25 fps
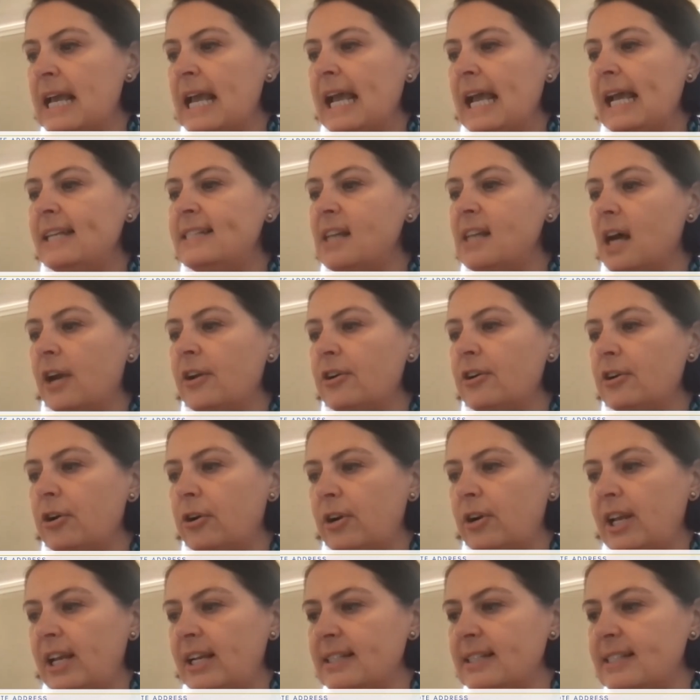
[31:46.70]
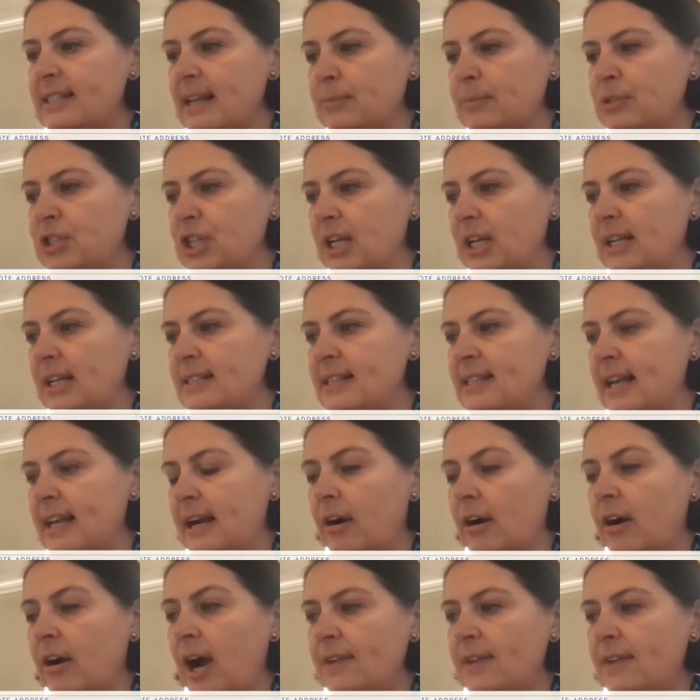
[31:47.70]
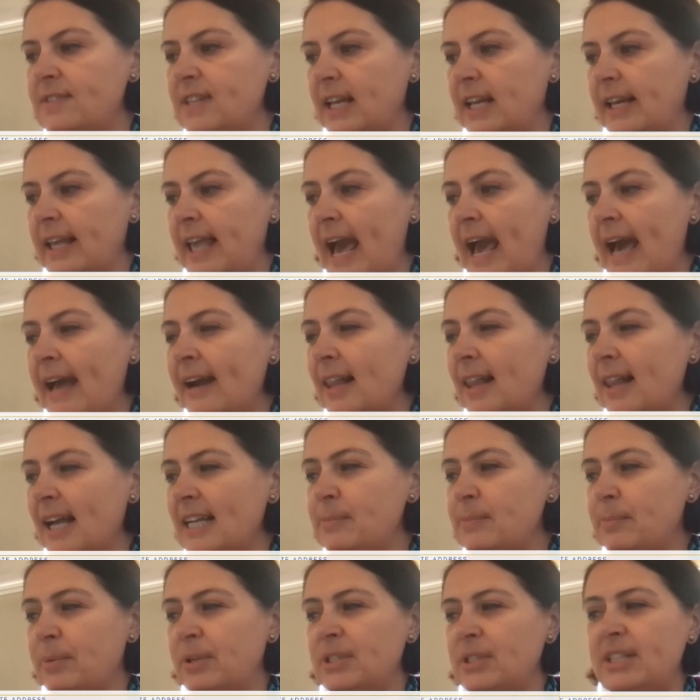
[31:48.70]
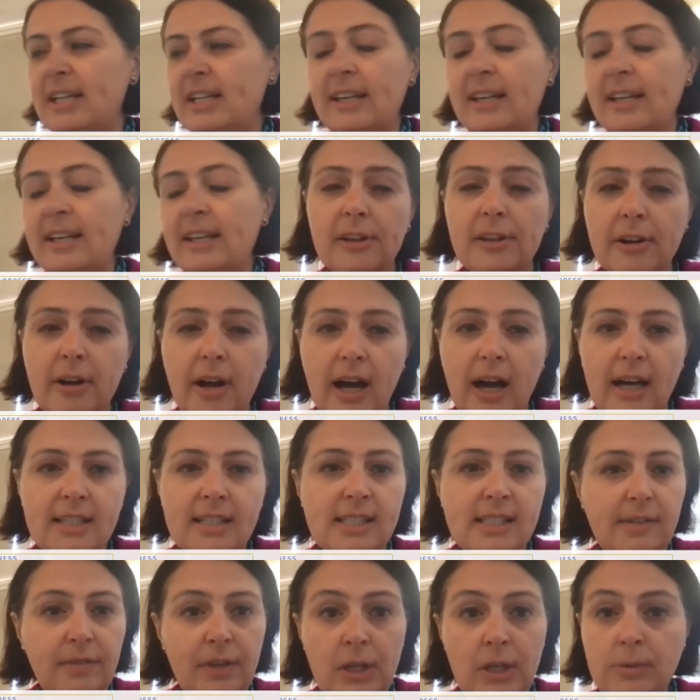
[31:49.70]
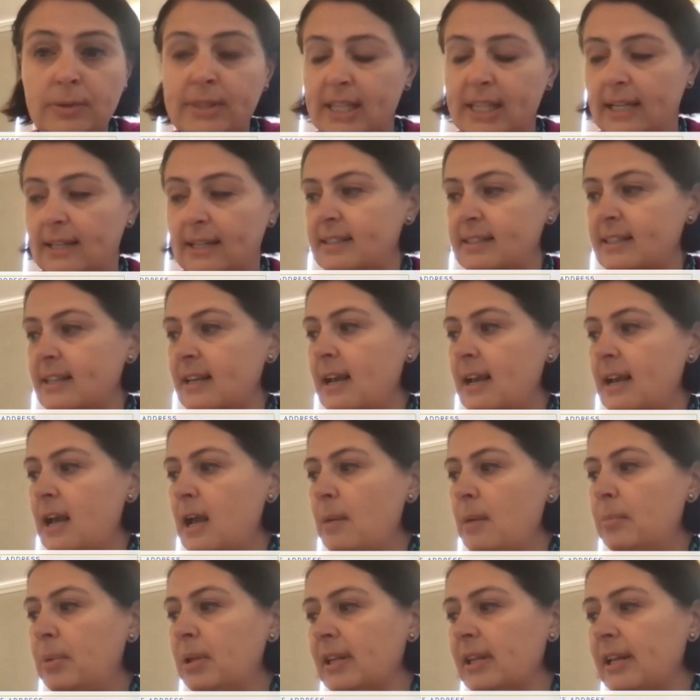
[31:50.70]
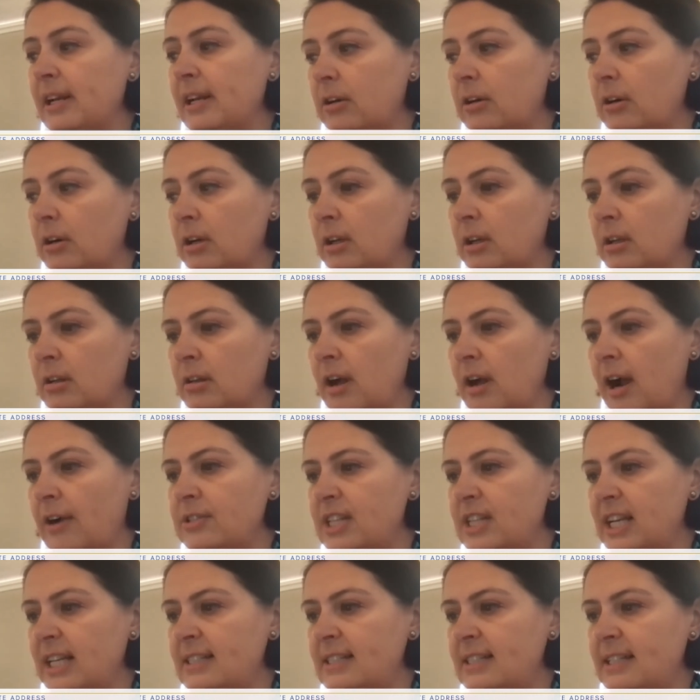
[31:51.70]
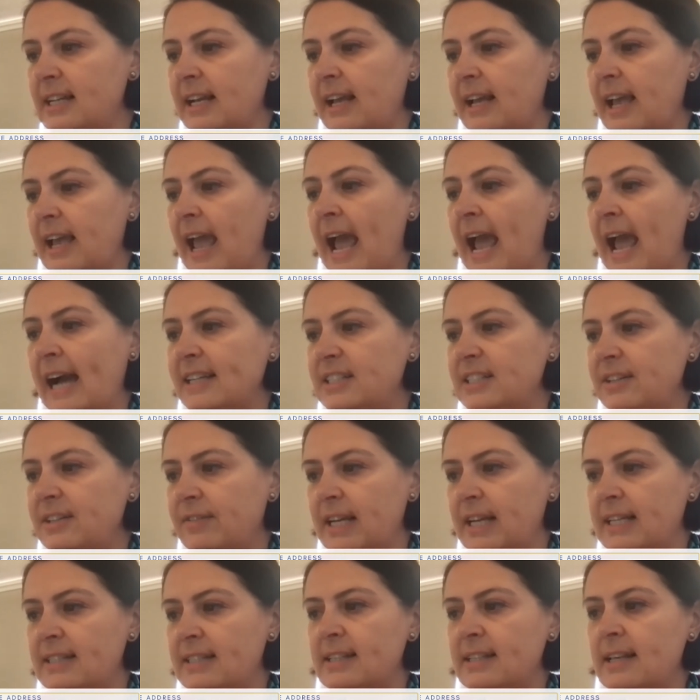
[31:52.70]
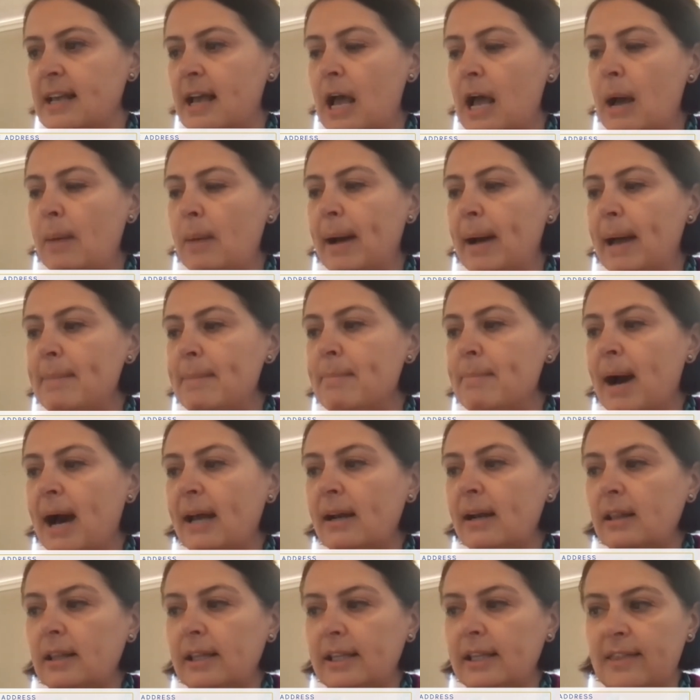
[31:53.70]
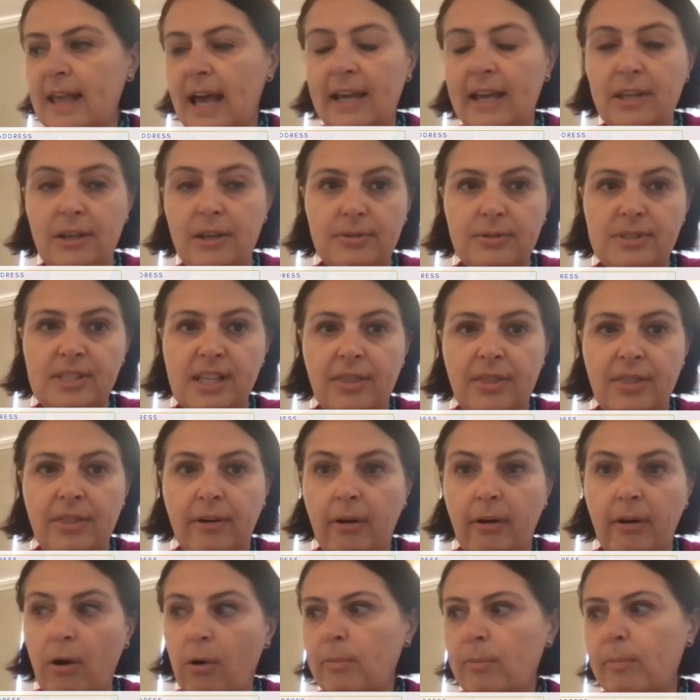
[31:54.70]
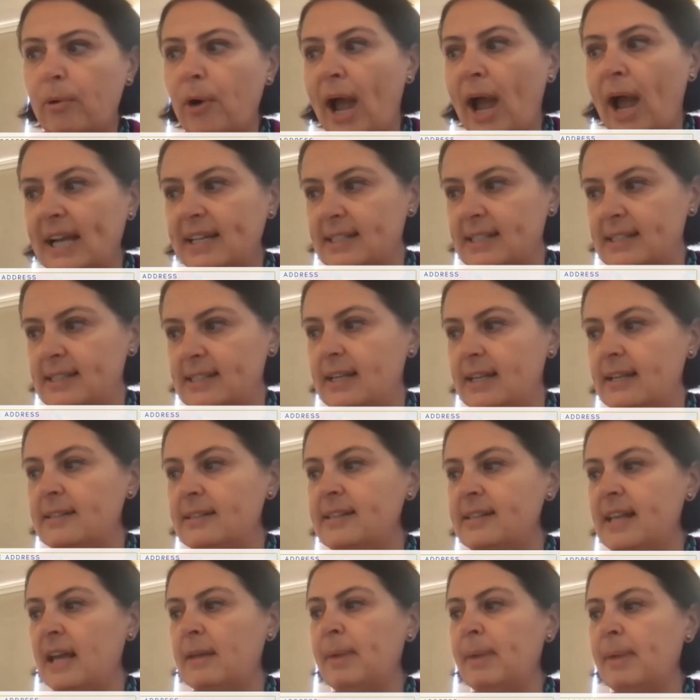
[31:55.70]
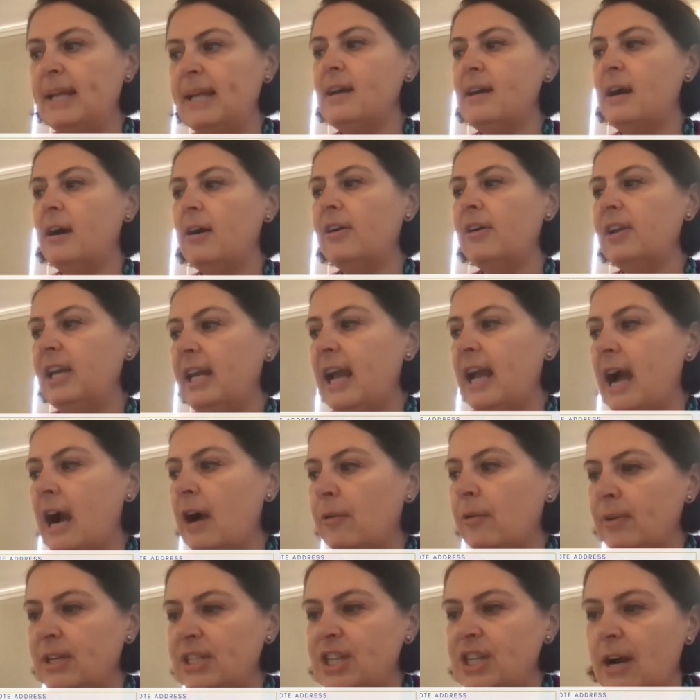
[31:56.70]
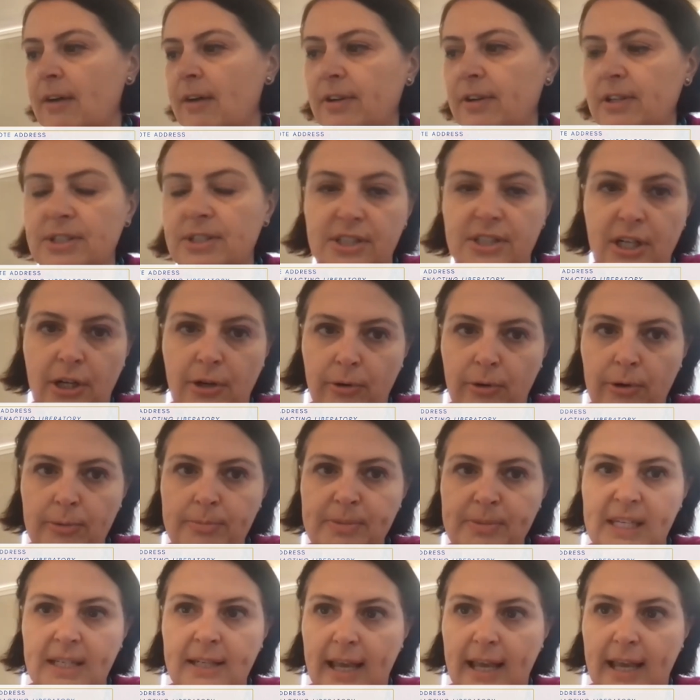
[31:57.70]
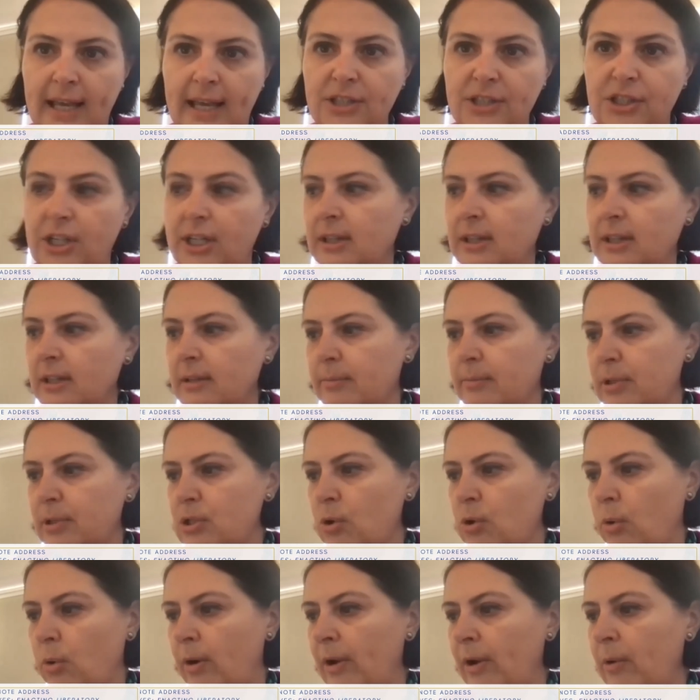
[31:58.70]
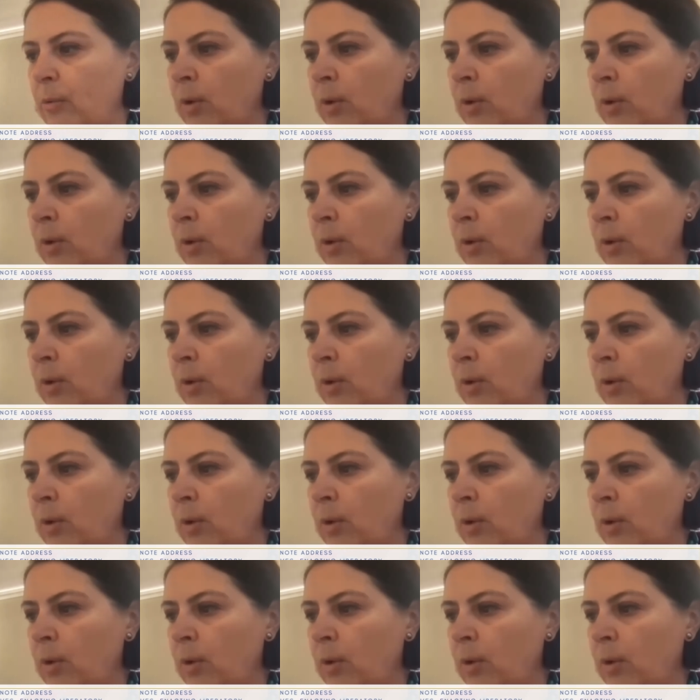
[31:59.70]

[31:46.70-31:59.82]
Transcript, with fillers: Its undergirding assumption is that archives can catalyze particular kinds of uses, political, artistic, activist, by modeling that use in their own practices and by targeting outreach efforts to groups engaged in liberatory